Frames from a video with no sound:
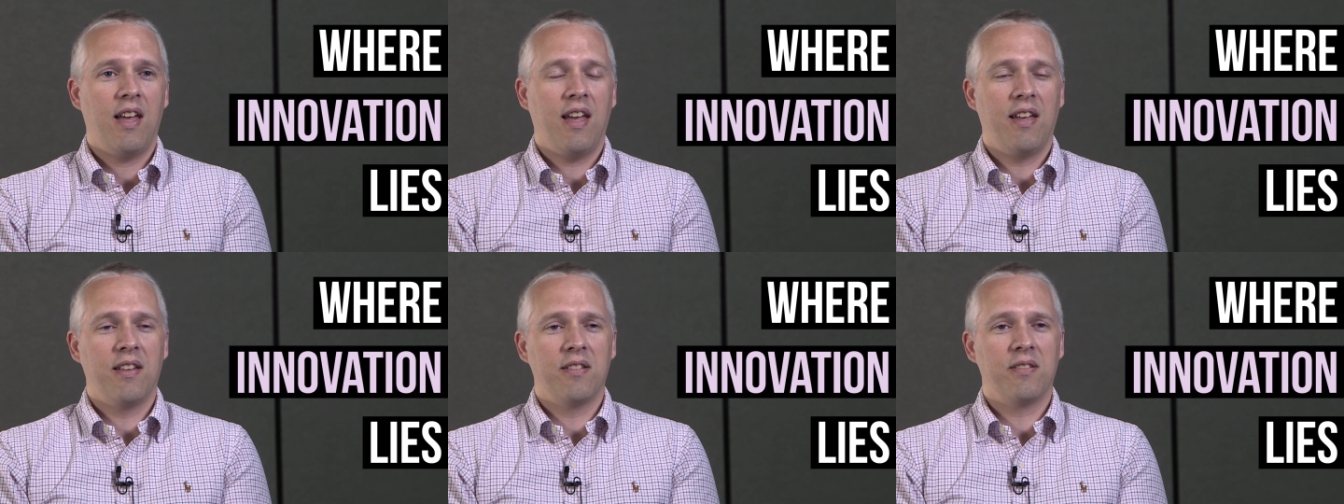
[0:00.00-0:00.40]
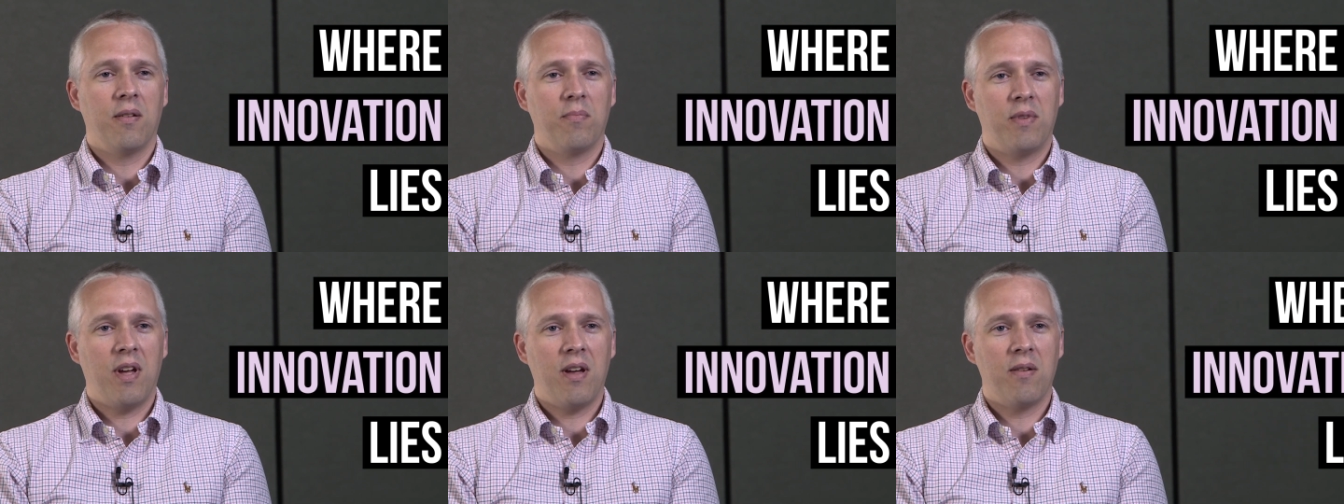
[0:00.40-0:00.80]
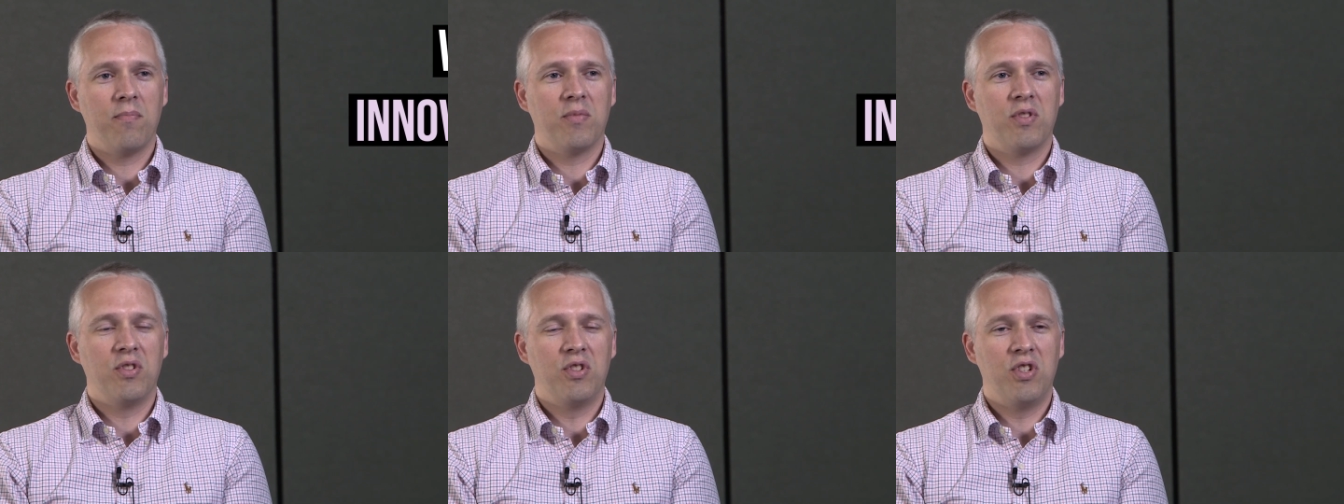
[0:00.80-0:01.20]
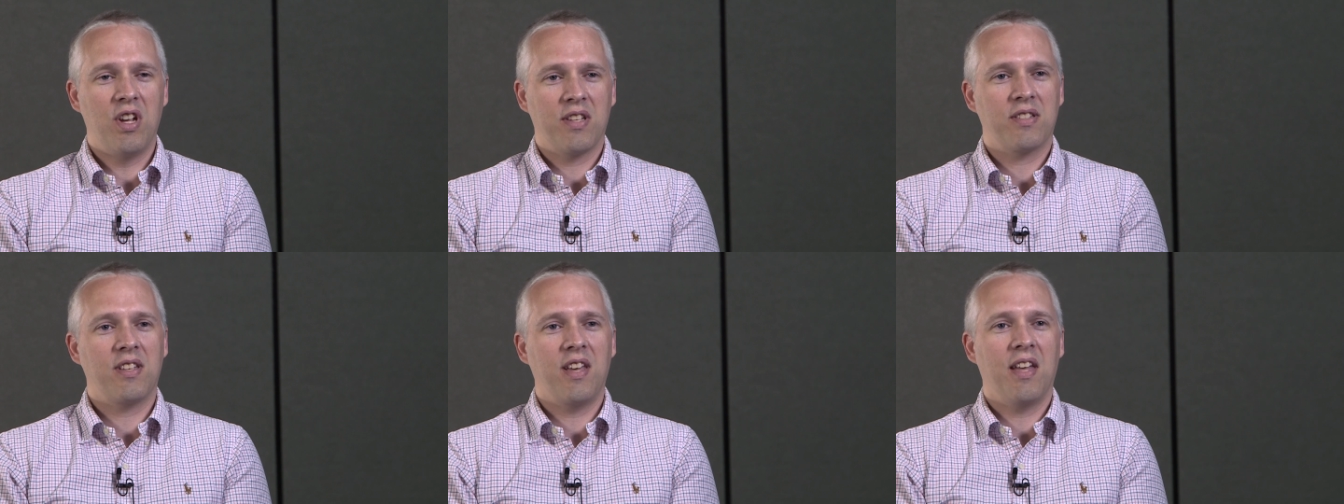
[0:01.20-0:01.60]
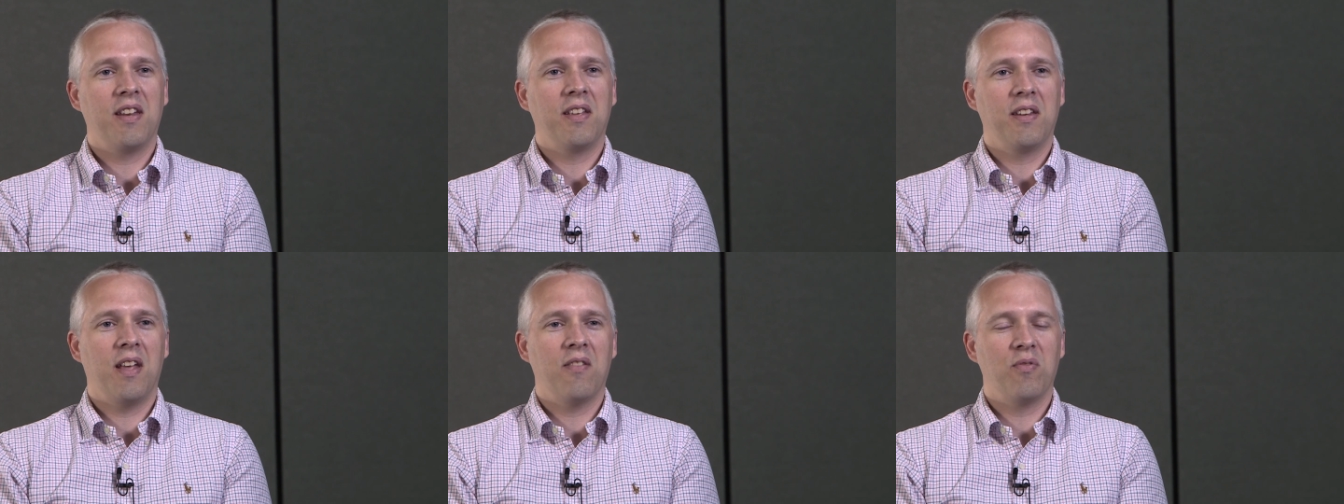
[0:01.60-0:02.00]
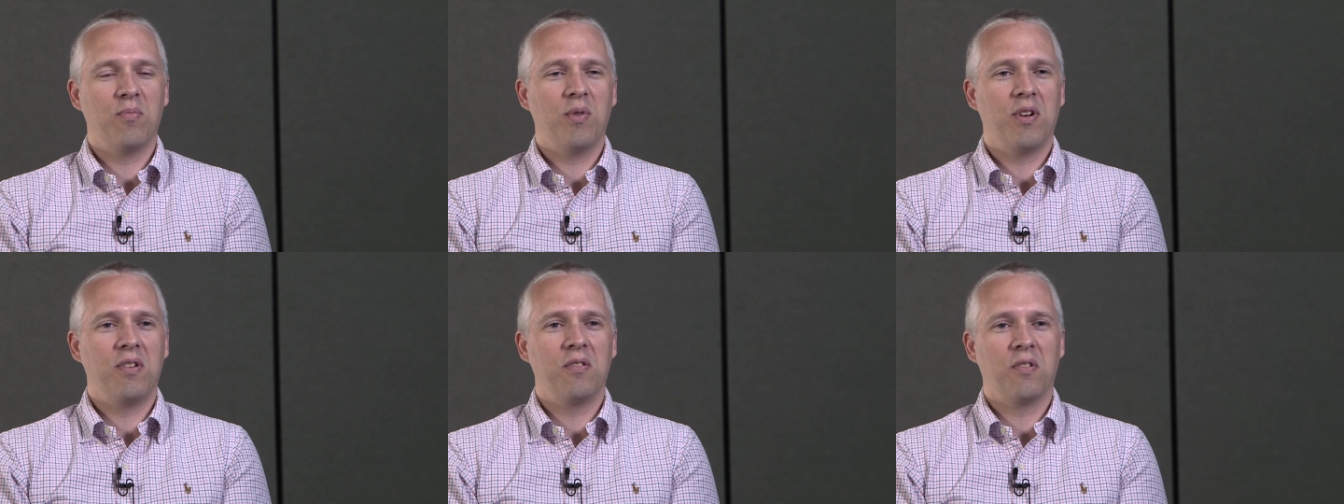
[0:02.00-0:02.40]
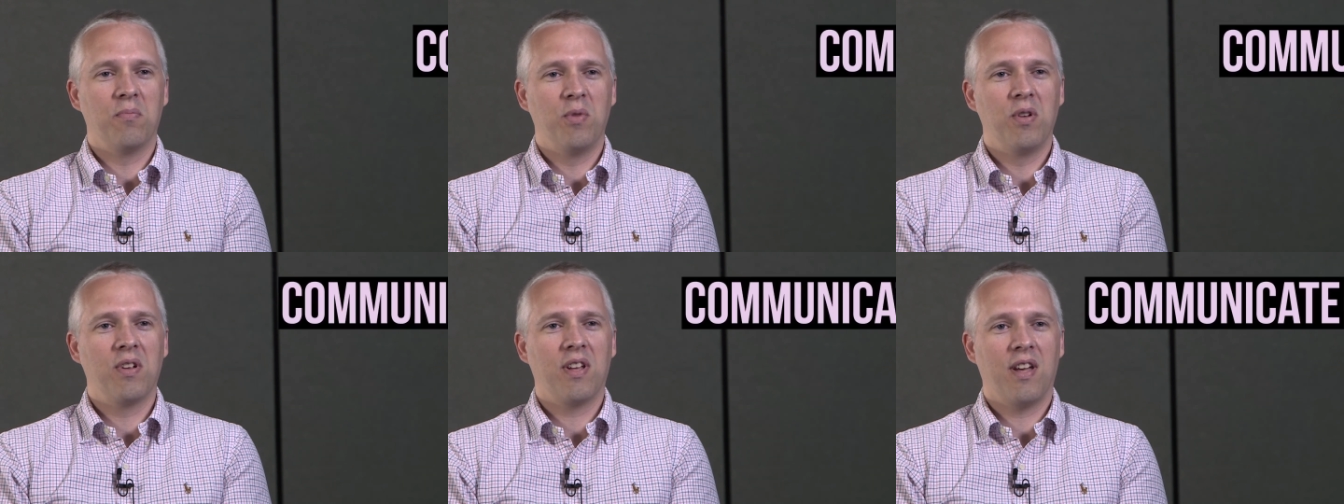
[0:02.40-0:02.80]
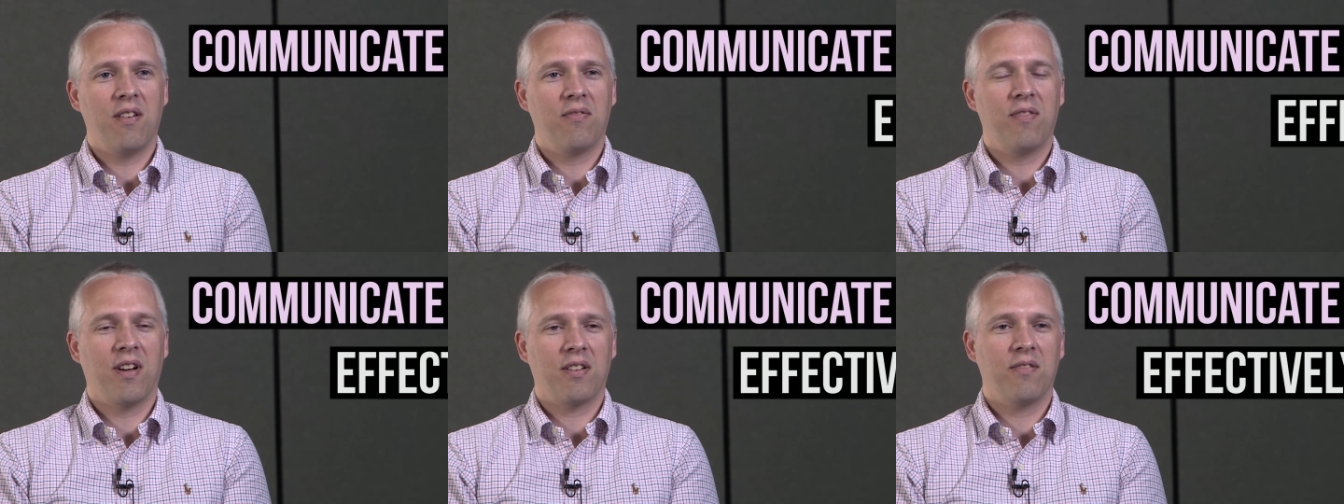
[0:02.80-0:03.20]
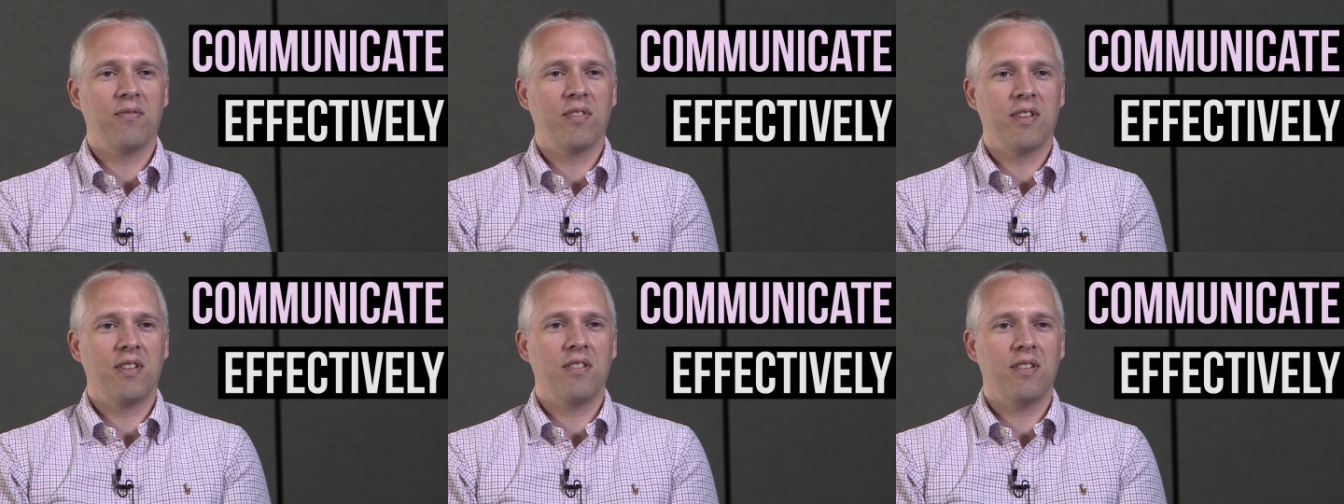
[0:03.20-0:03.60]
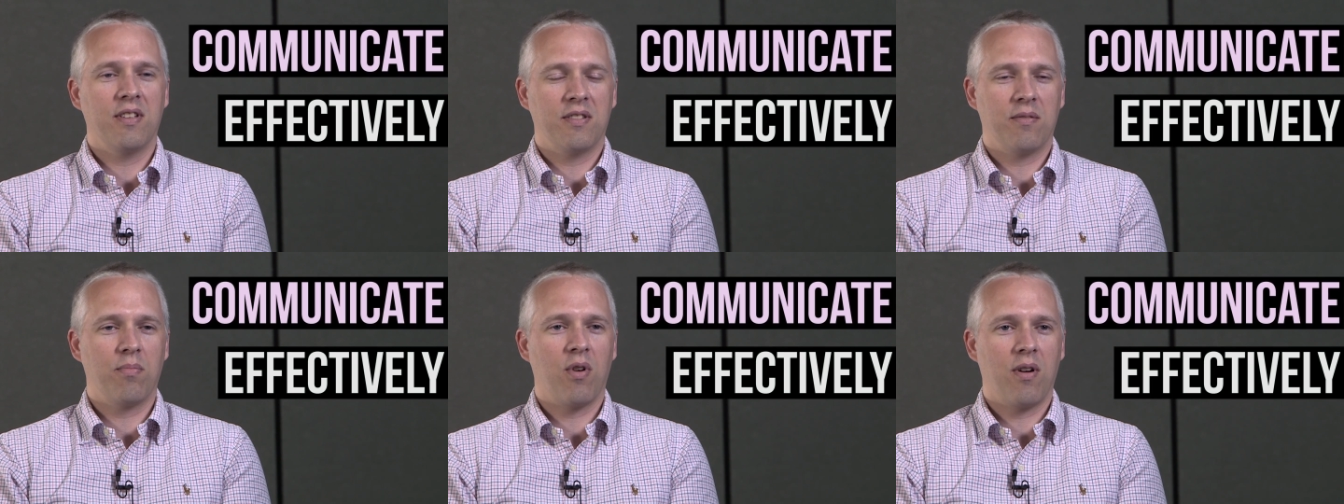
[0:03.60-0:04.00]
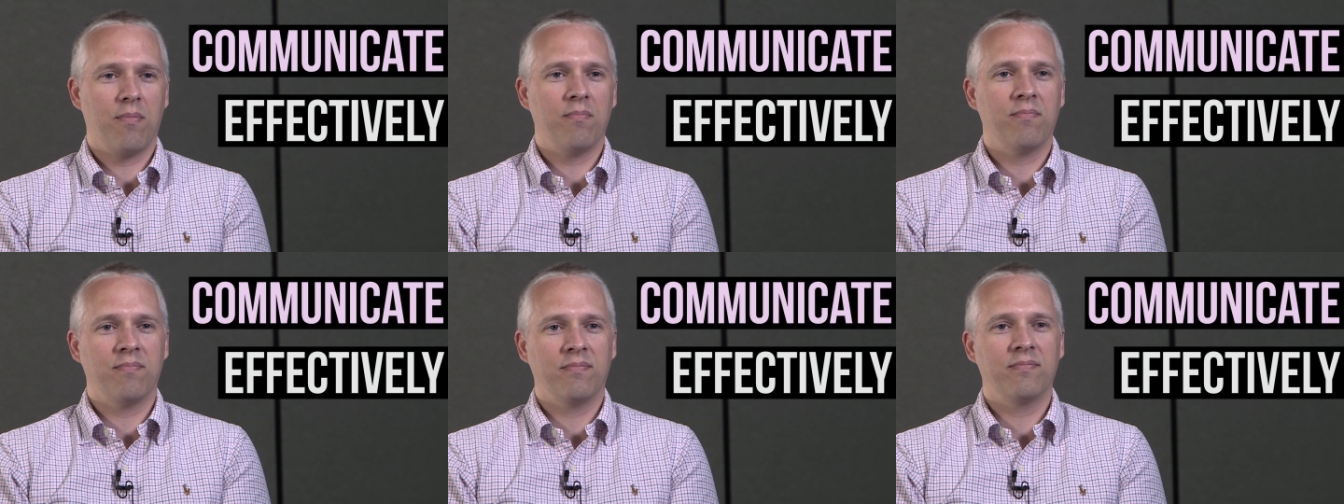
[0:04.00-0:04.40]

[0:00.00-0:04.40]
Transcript: And sometimes just getting everybody to communicate effectively is the problem.